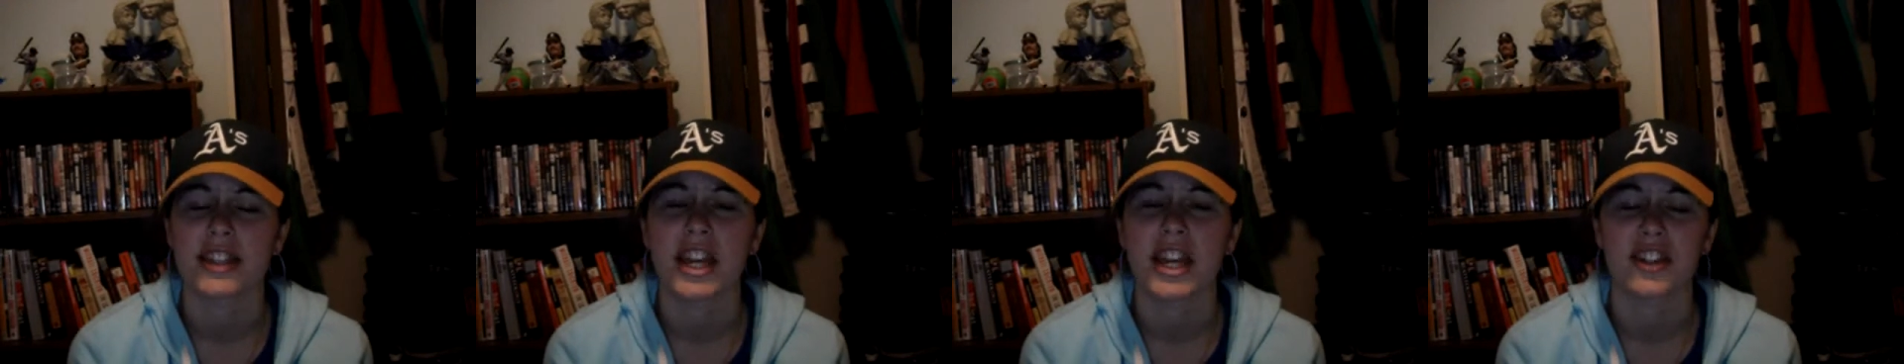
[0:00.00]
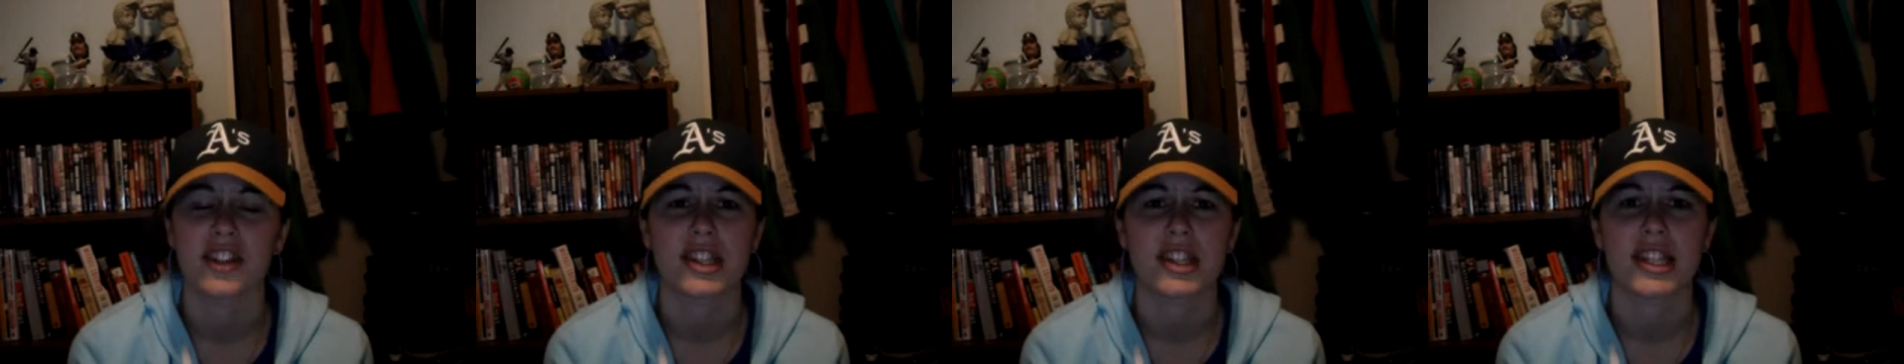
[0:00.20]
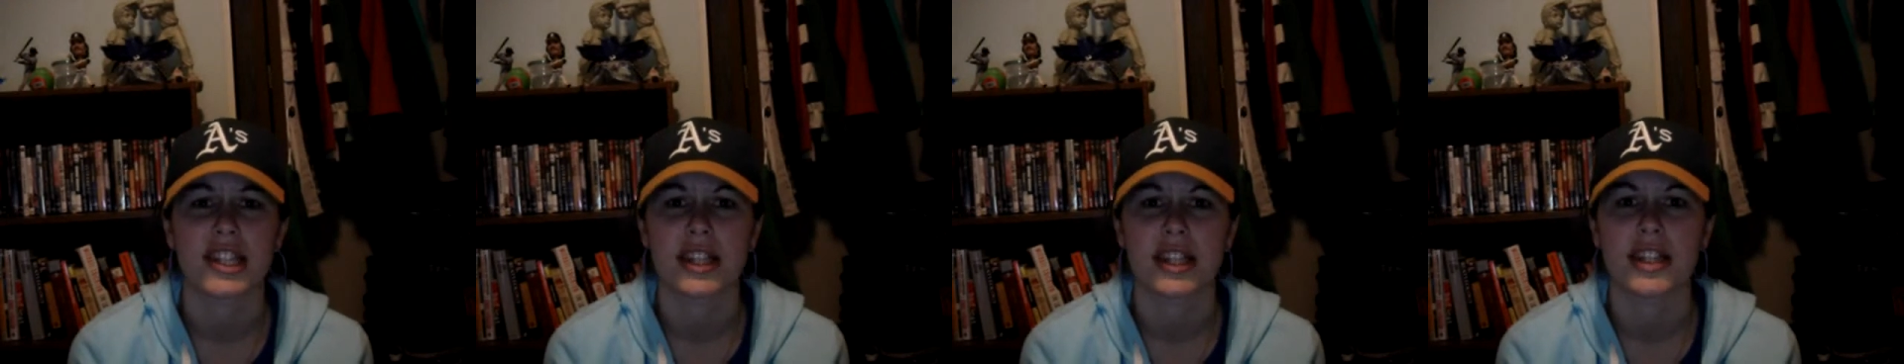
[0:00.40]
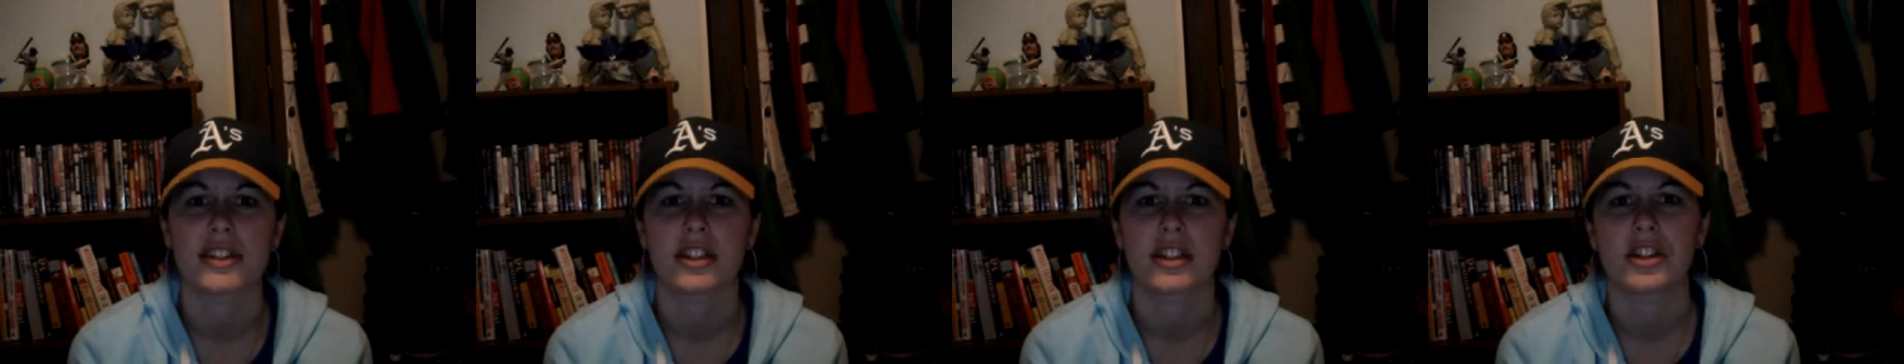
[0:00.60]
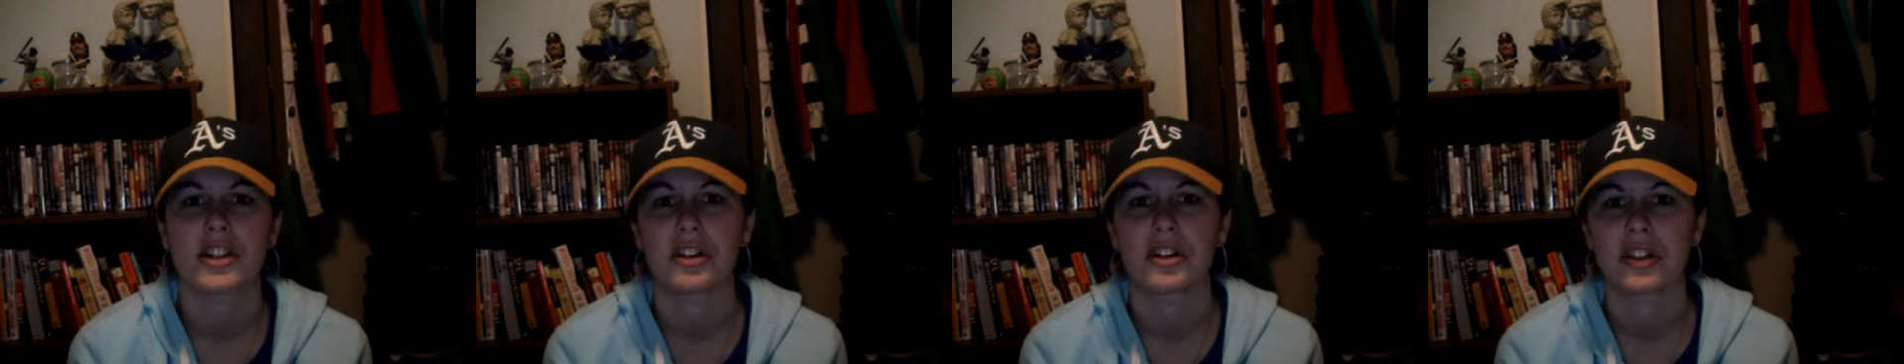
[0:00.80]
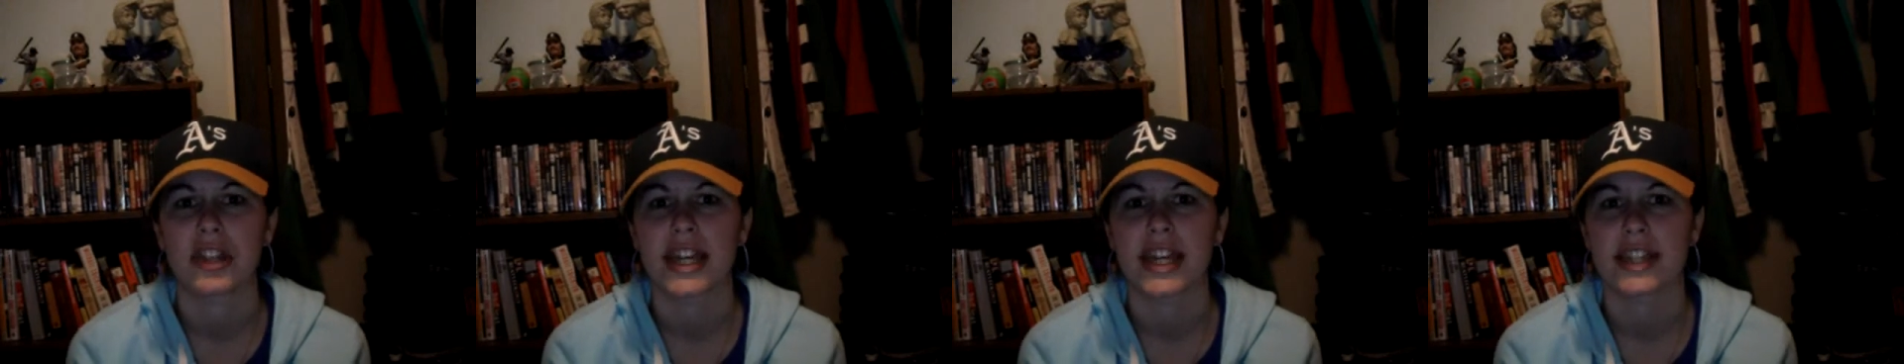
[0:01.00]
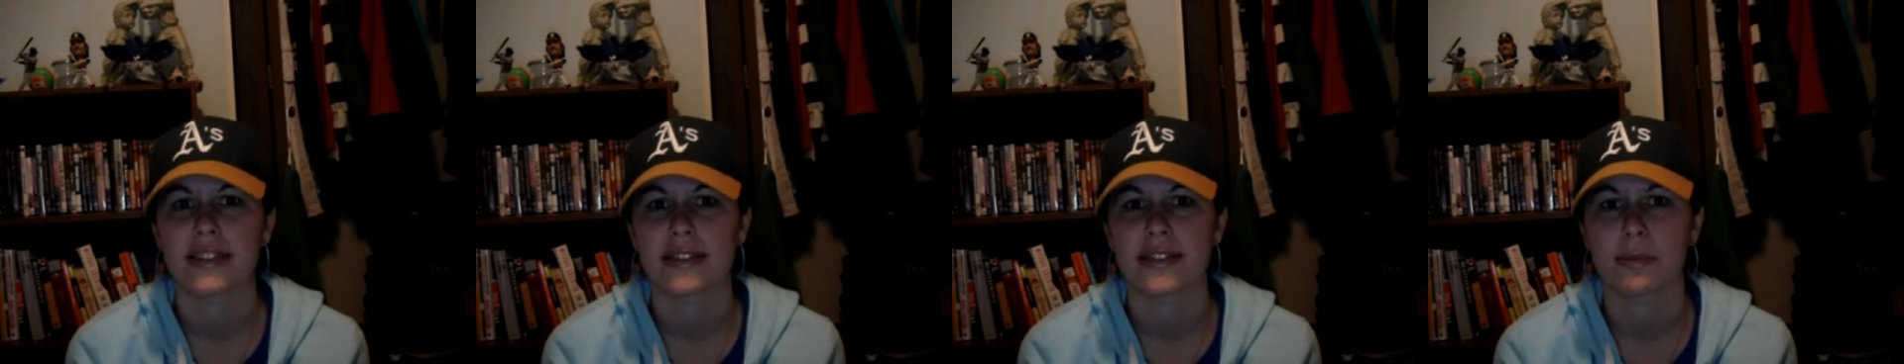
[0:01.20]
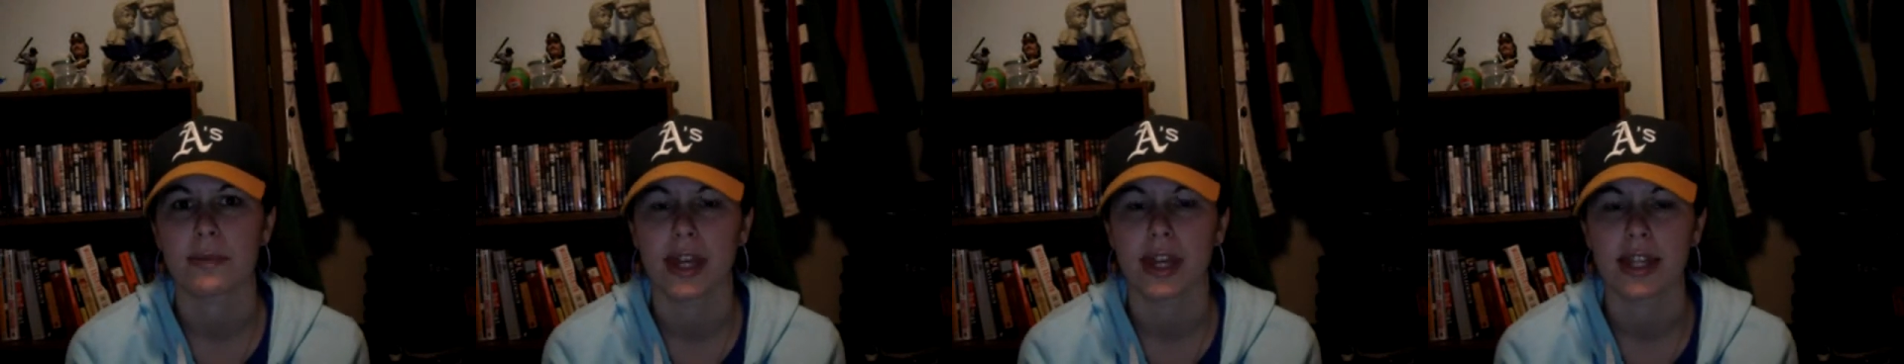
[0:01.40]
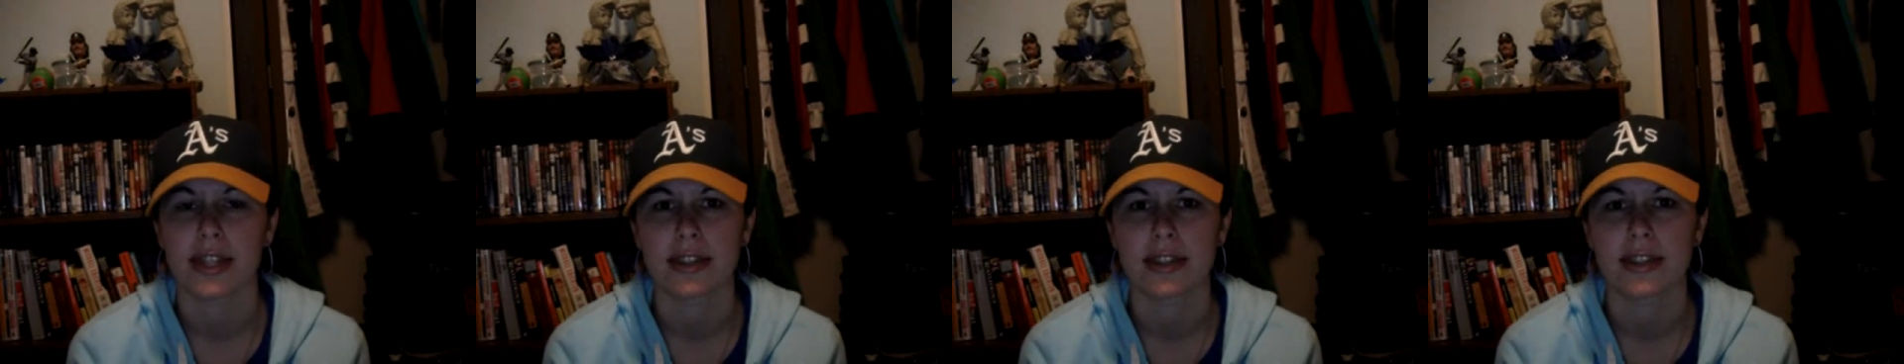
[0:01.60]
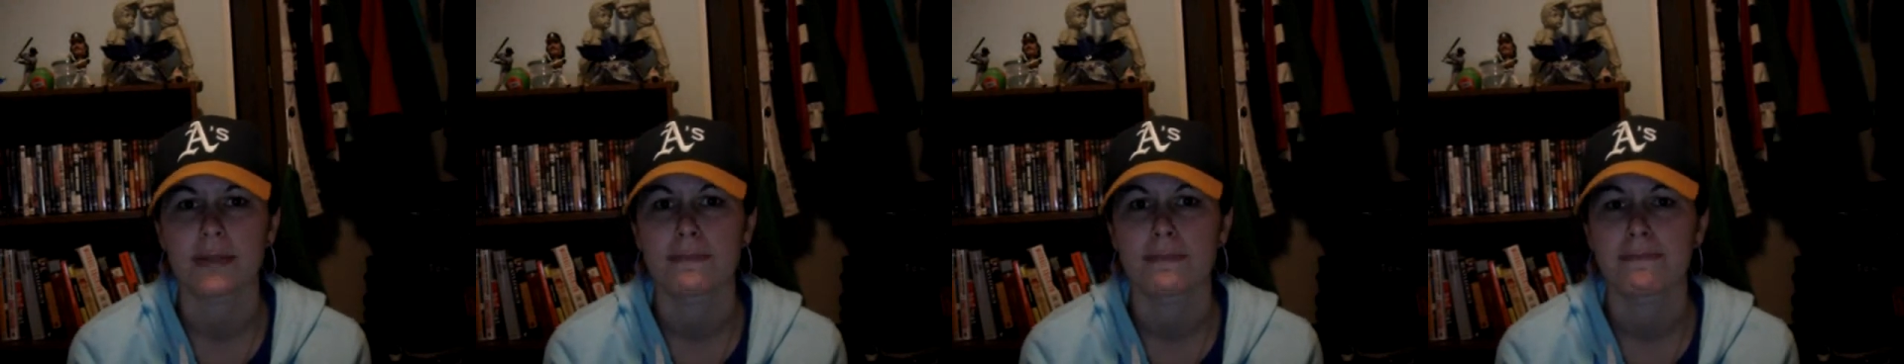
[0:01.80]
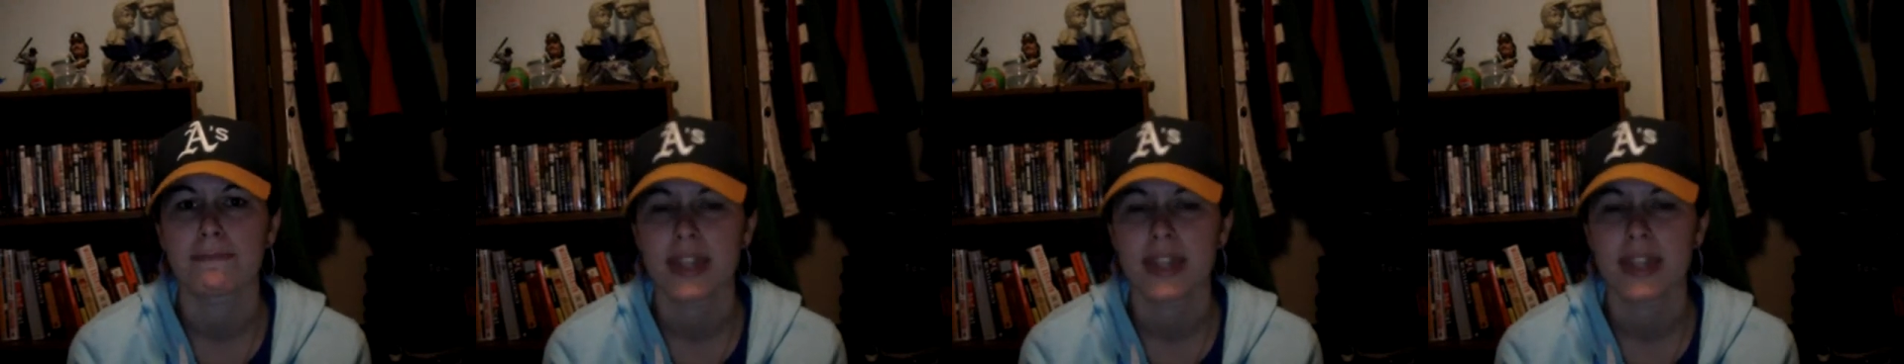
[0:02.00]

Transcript: it actually says that on our license plates.